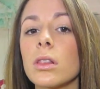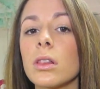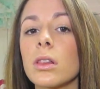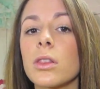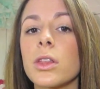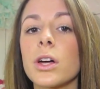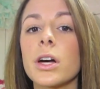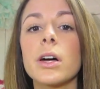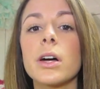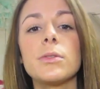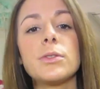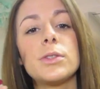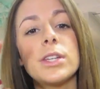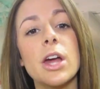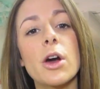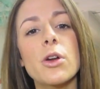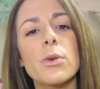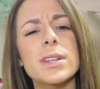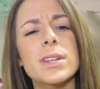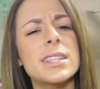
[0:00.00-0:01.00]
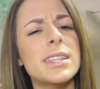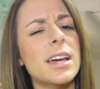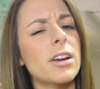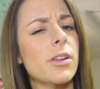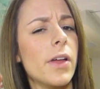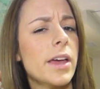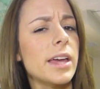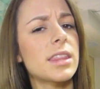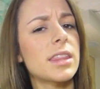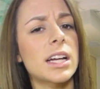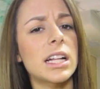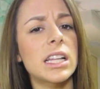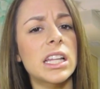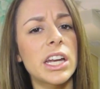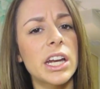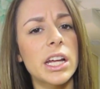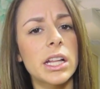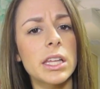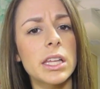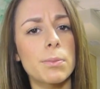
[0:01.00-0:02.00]
the deodorants that are like the
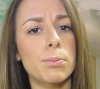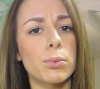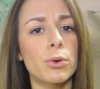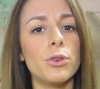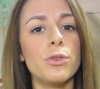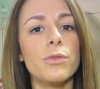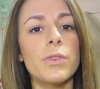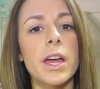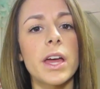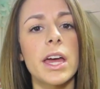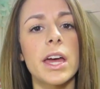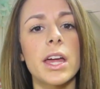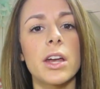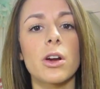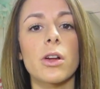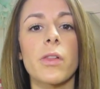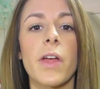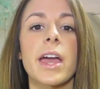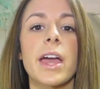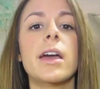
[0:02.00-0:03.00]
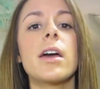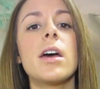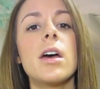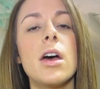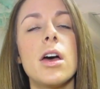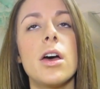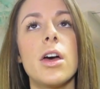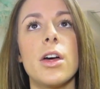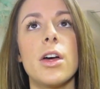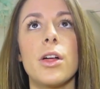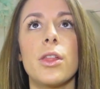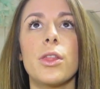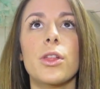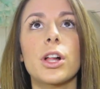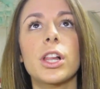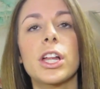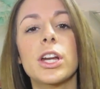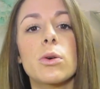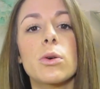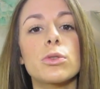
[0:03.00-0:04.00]
clinically proven or like
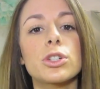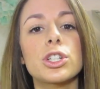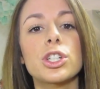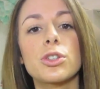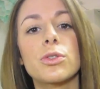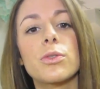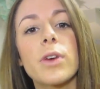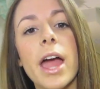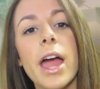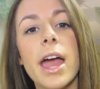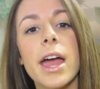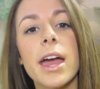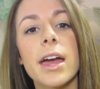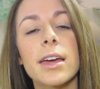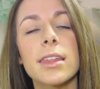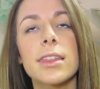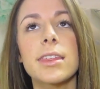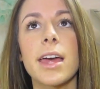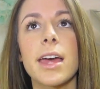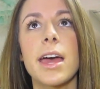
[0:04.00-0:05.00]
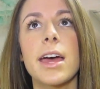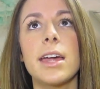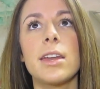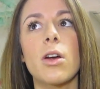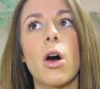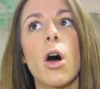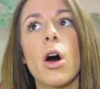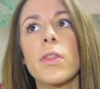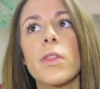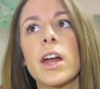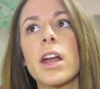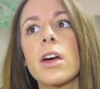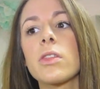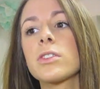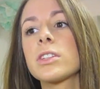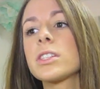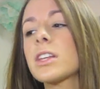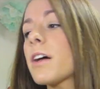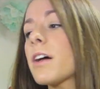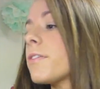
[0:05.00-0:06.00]
clinical strength and all that
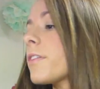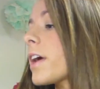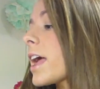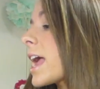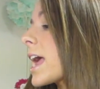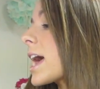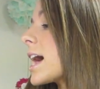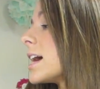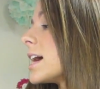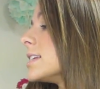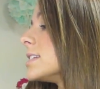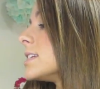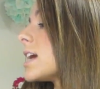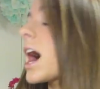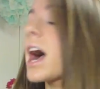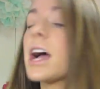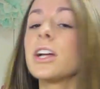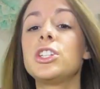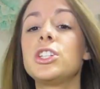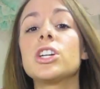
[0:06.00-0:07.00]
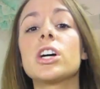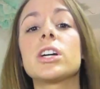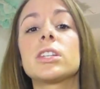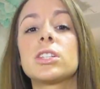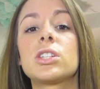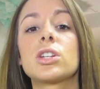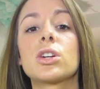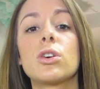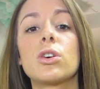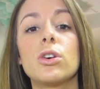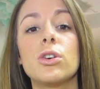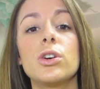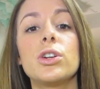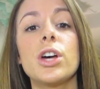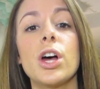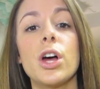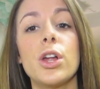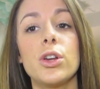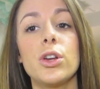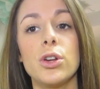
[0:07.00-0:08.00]
other stuff, and I just
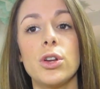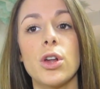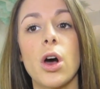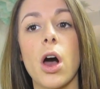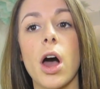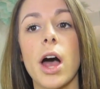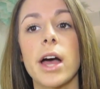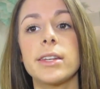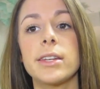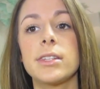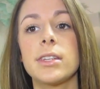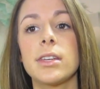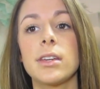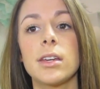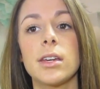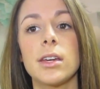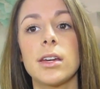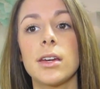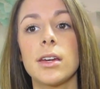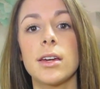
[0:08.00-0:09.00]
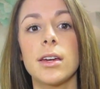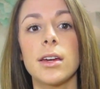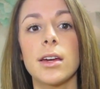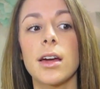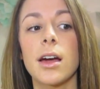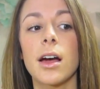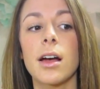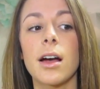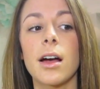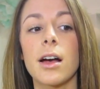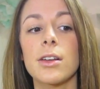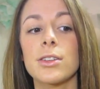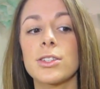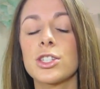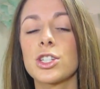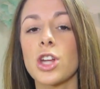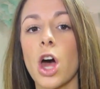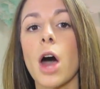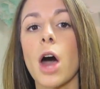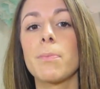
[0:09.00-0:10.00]
could not
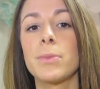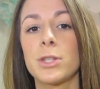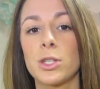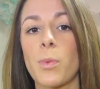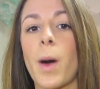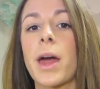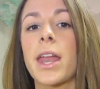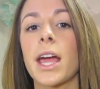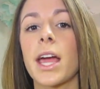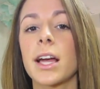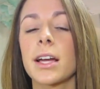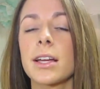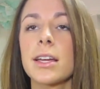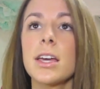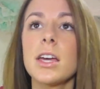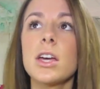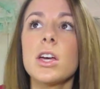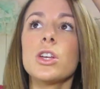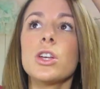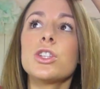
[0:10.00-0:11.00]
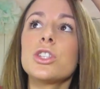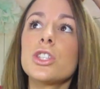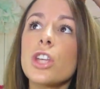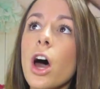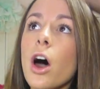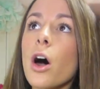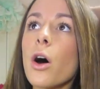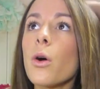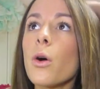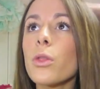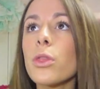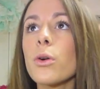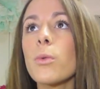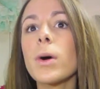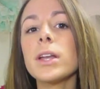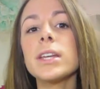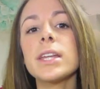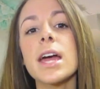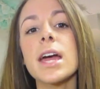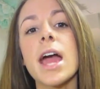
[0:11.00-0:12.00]
stop sweating. So the
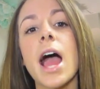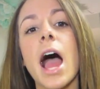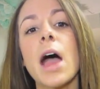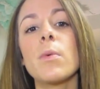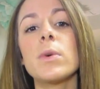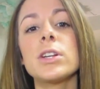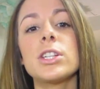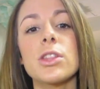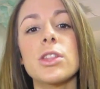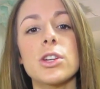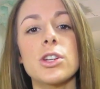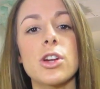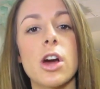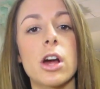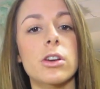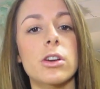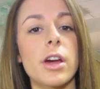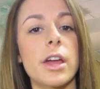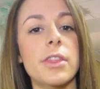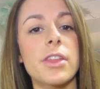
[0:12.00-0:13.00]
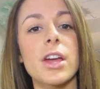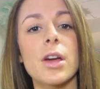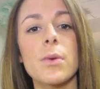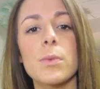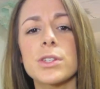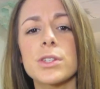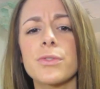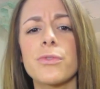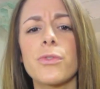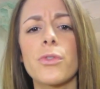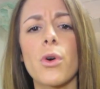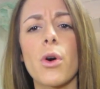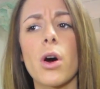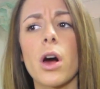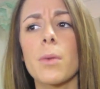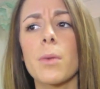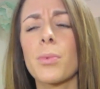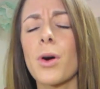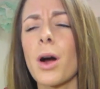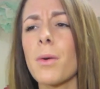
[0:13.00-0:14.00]
one day I went to the doctor, I think it was
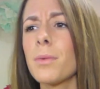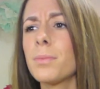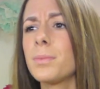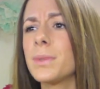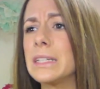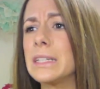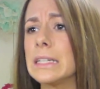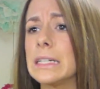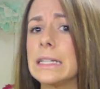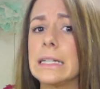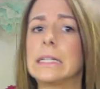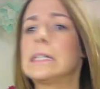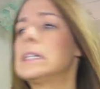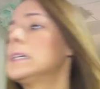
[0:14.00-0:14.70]
for probably,